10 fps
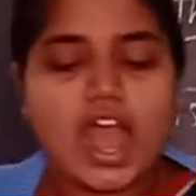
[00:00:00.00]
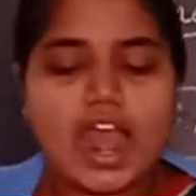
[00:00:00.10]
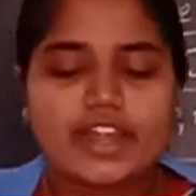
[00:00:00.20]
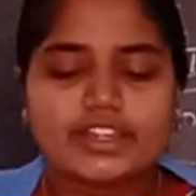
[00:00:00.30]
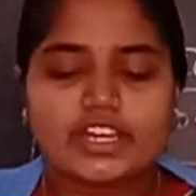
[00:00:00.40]

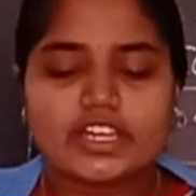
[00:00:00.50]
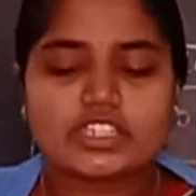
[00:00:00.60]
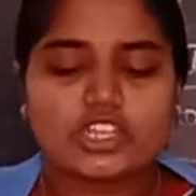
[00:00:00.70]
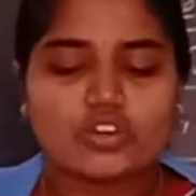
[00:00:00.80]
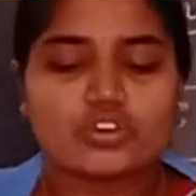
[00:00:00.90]

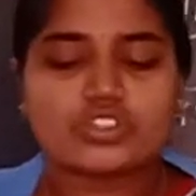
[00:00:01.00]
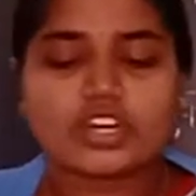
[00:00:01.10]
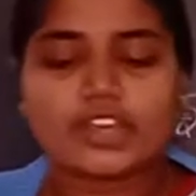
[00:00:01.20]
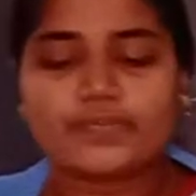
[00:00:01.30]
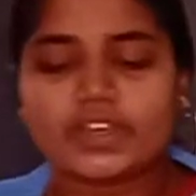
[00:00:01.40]
Hunters used
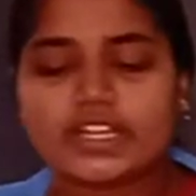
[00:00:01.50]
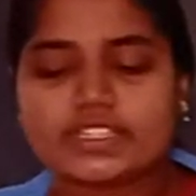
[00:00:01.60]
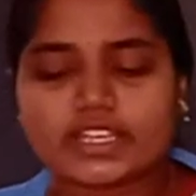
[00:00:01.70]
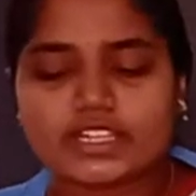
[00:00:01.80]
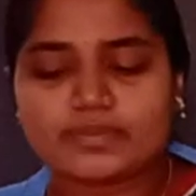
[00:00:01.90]

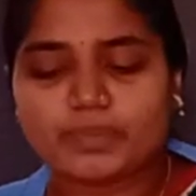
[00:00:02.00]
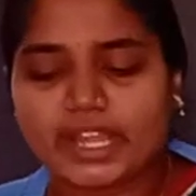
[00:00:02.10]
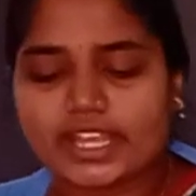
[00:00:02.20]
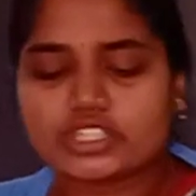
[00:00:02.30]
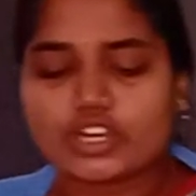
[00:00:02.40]
rifles in
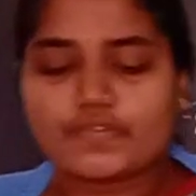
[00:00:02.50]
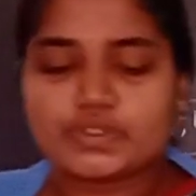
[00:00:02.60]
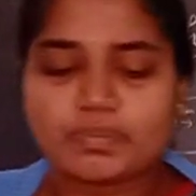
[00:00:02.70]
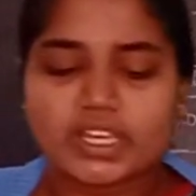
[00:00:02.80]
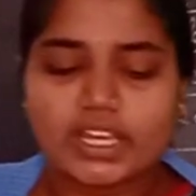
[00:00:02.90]
place of
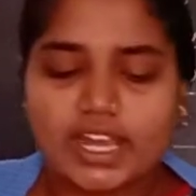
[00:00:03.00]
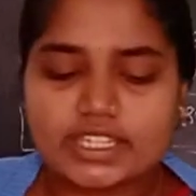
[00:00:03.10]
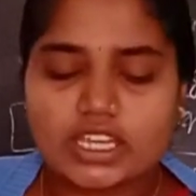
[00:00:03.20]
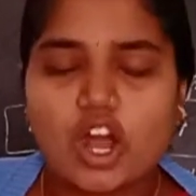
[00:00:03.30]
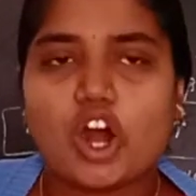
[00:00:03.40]

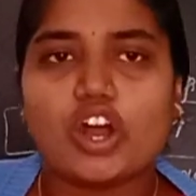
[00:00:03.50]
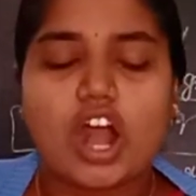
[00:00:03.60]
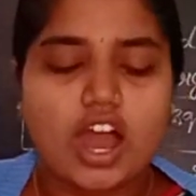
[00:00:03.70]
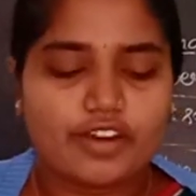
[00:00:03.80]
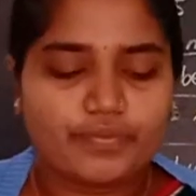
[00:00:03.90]
spears or
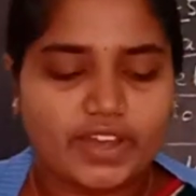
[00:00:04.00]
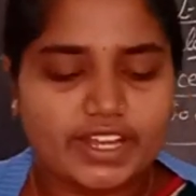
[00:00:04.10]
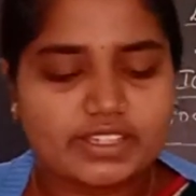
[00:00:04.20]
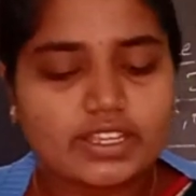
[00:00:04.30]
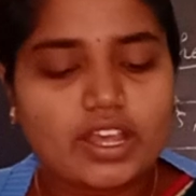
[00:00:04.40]

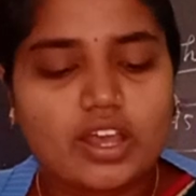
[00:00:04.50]
rifles.